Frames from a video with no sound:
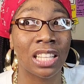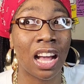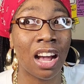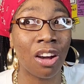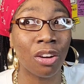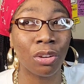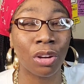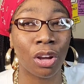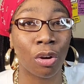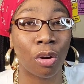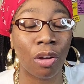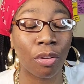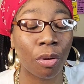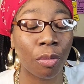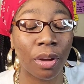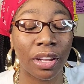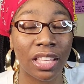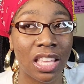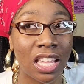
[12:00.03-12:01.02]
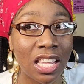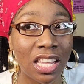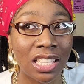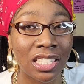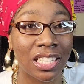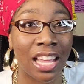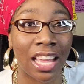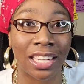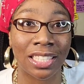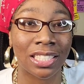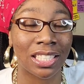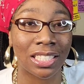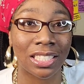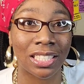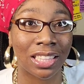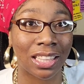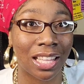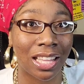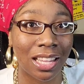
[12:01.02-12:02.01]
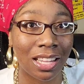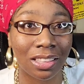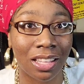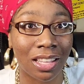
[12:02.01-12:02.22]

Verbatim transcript: I don't know, I don't know why kids got a sense of thing